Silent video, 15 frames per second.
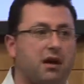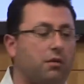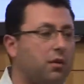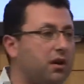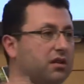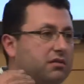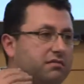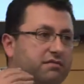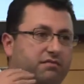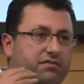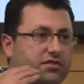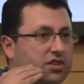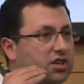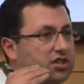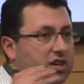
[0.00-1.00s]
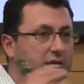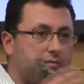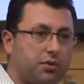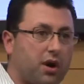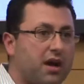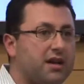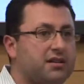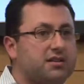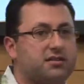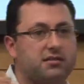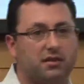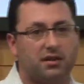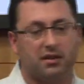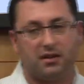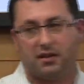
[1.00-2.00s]
I want to search on price,
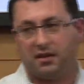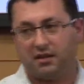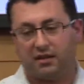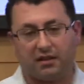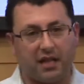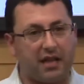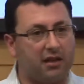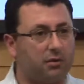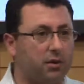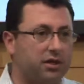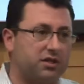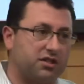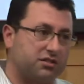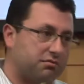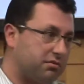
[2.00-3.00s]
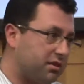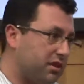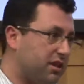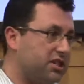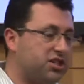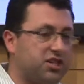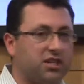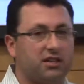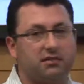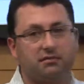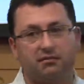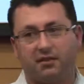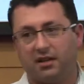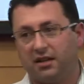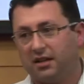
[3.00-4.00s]
language,
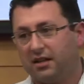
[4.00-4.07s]
religion,